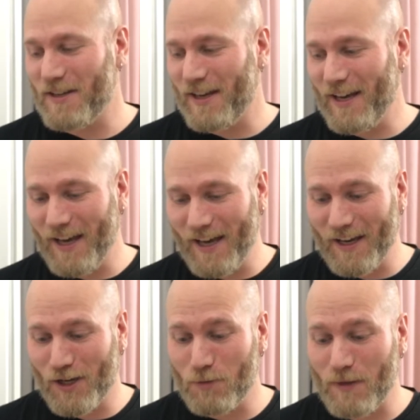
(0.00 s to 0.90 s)

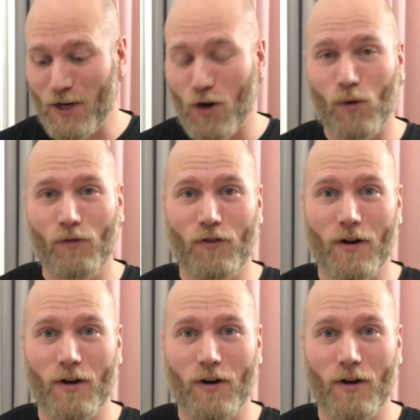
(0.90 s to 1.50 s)
It could be cold for